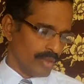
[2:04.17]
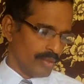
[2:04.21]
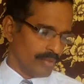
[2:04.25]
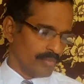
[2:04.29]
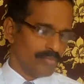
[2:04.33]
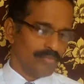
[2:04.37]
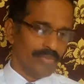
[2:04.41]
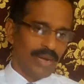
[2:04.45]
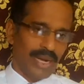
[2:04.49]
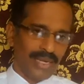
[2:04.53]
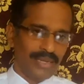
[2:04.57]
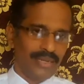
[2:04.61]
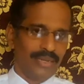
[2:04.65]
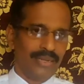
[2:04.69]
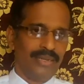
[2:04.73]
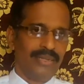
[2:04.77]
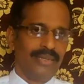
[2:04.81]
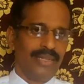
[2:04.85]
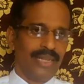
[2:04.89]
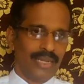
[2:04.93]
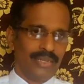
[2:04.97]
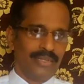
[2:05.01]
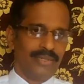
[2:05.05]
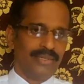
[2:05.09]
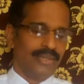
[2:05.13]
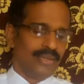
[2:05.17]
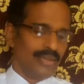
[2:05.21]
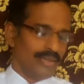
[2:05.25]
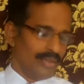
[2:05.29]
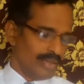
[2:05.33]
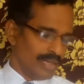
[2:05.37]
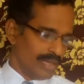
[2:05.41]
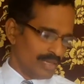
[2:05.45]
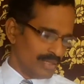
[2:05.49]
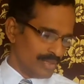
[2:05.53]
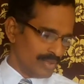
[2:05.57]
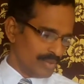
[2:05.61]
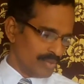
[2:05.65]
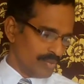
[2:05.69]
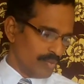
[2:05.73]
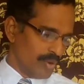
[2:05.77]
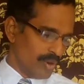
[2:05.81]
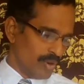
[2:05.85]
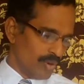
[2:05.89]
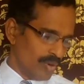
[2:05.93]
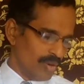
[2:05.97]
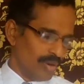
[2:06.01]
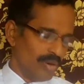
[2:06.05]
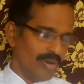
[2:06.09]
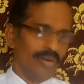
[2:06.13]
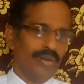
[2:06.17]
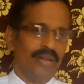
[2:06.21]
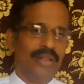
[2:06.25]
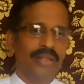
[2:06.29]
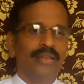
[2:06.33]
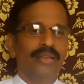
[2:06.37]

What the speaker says: But there's a small